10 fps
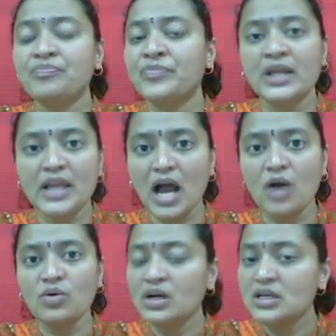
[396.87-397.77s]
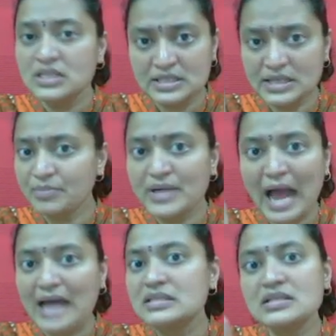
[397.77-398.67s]
now some
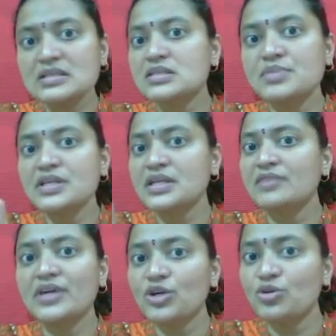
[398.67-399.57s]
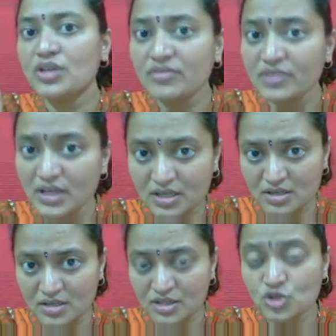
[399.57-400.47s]
task is been given to the
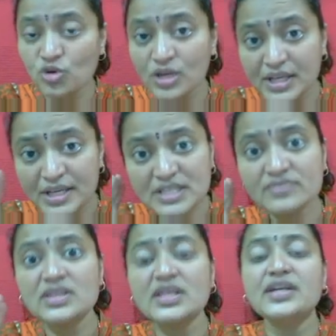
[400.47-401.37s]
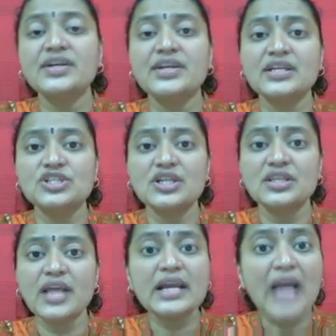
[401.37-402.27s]
worker, so he is with the intention
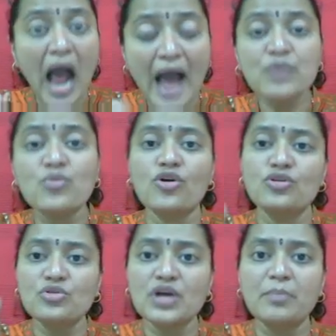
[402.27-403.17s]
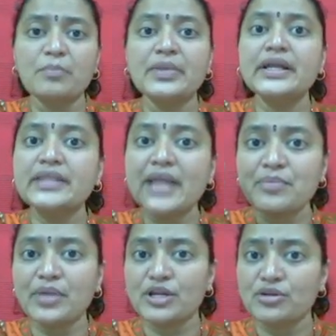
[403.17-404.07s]
that I want to complete
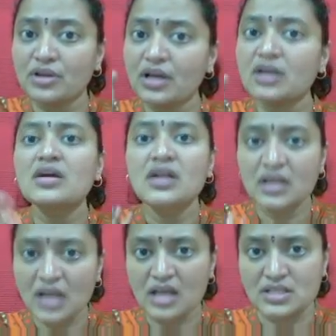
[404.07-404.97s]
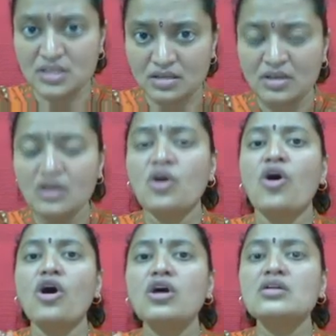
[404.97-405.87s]
that particular task,
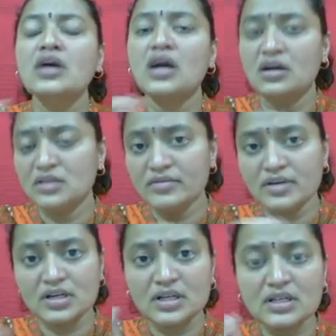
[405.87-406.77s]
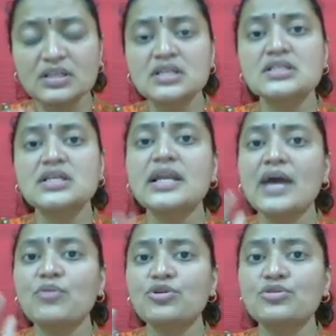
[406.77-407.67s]
or the worker thinks that
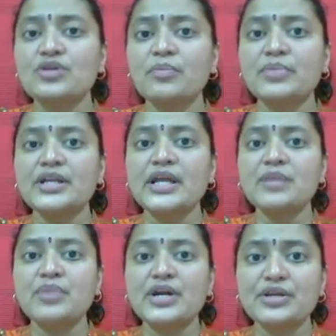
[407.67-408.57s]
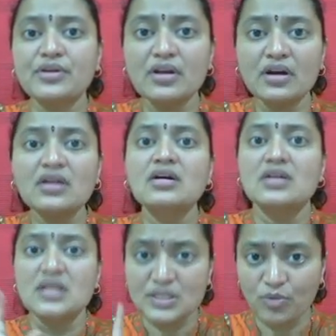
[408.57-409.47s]
I want to complete that particular
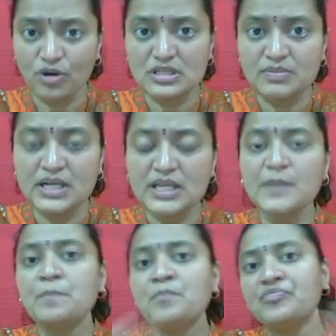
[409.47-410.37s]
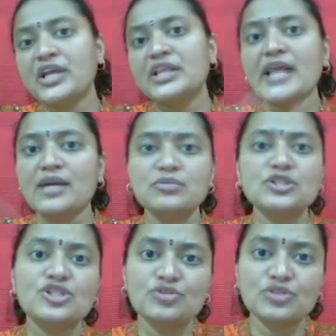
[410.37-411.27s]
responsibility in that
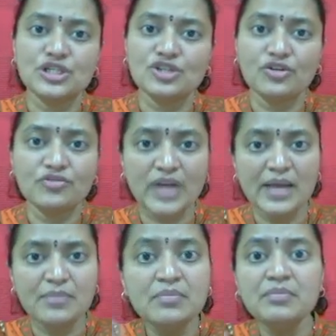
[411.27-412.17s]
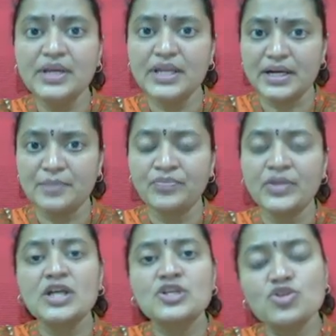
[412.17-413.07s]
much duration of time period.
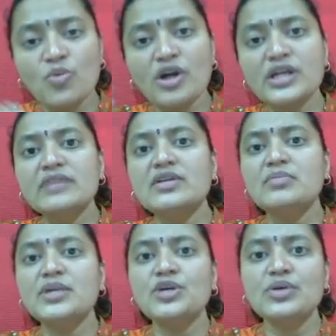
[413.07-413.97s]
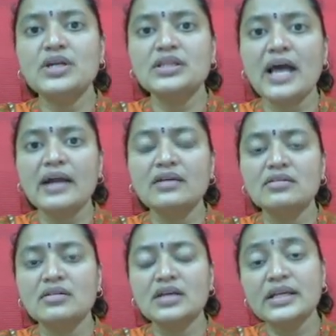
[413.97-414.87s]
So what he will be doing that,
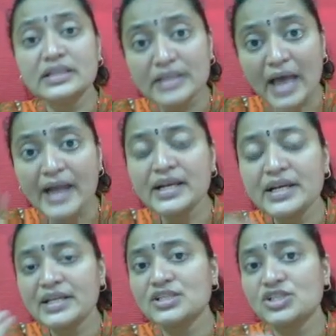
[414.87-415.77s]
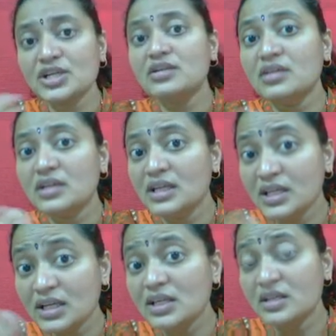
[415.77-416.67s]
okay, in that intention
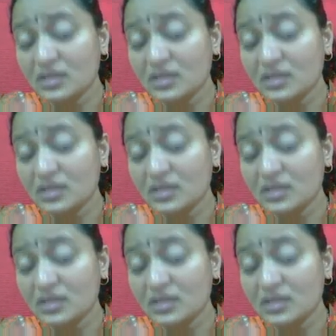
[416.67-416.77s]
he